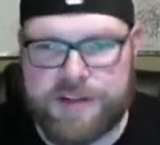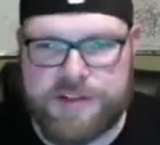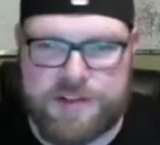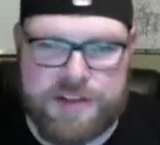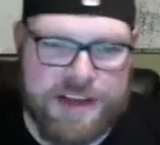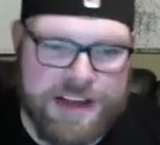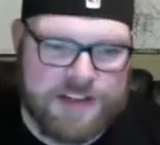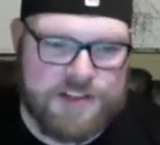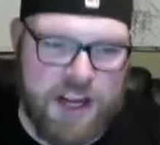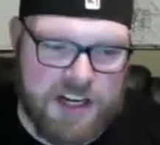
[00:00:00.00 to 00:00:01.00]
It's just, it
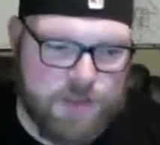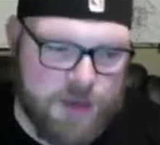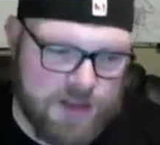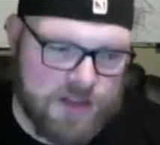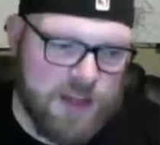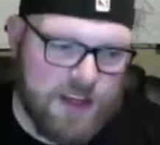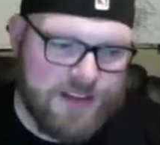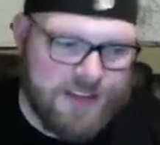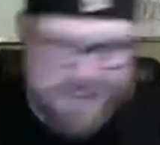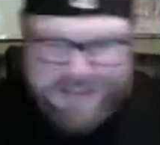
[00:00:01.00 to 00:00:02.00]
sucks because
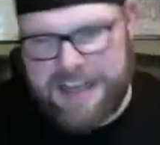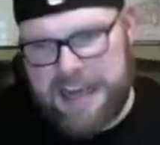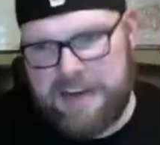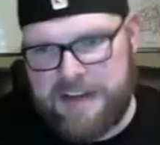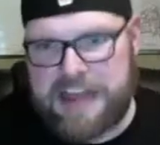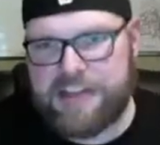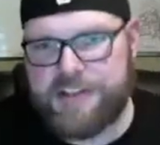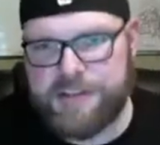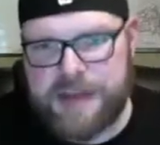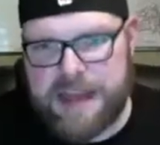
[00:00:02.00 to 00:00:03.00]
this is the kind of
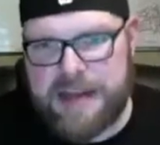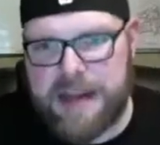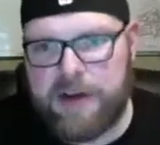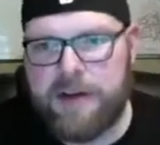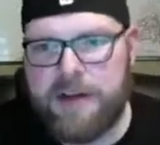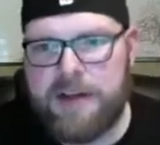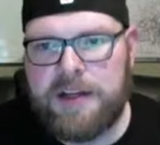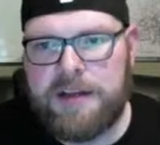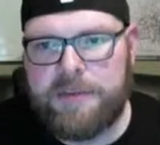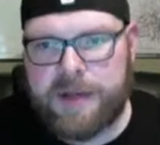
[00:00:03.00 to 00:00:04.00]
actions you get now,
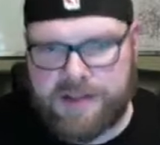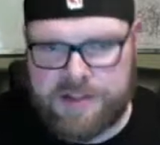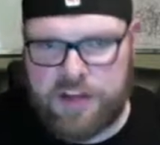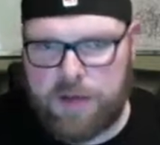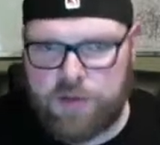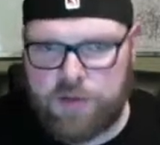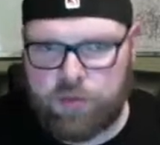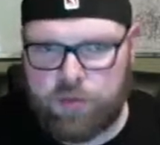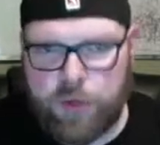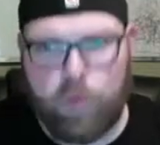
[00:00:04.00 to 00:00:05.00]
because it's almost
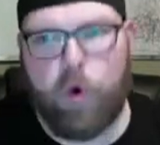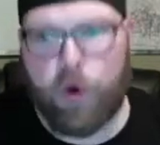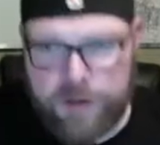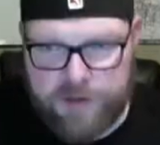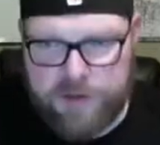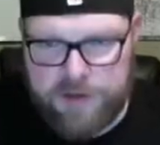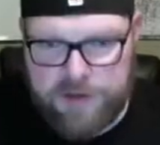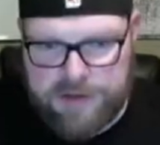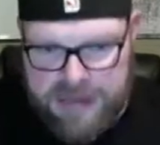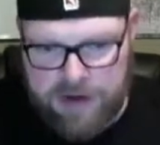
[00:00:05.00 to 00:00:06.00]
rewarded
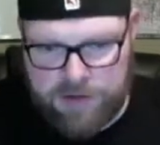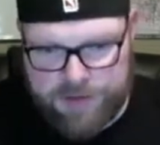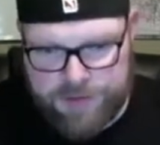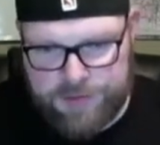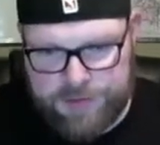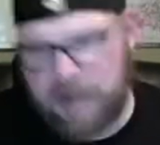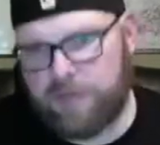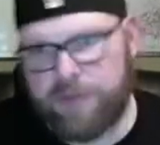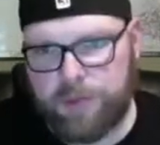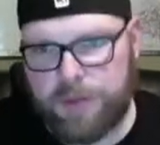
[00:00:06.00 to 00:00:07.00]
now to
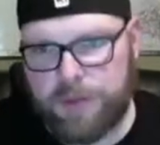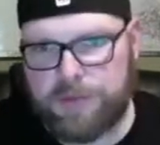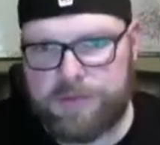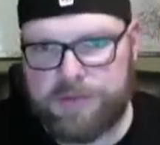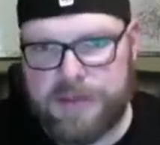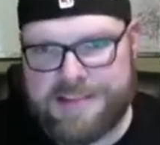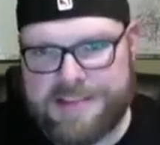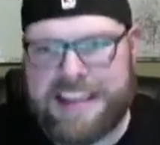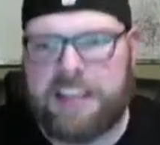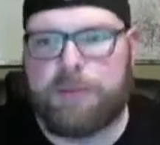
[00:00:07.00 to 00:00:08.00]
downvote people. It's
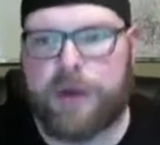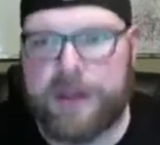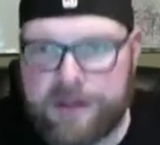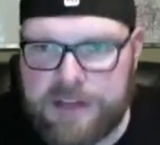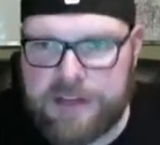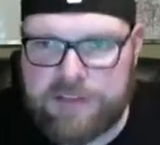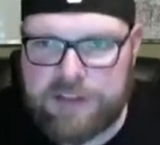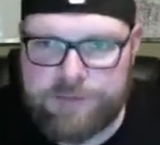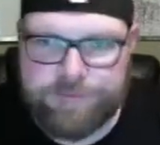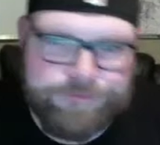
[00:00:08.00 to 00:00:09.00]
celebrated even.
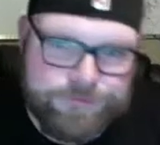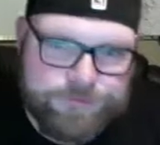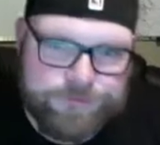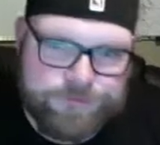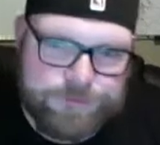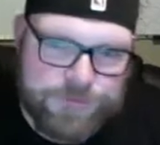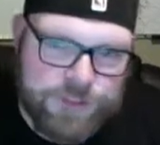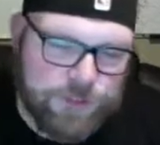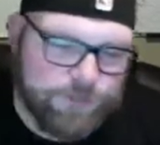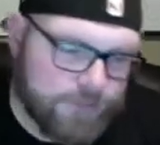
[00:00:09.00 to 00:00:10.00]
So
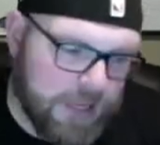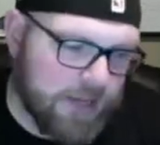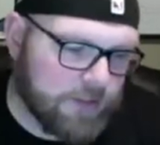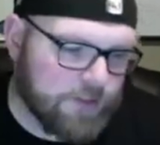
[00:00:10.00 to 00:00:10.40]
I don't know.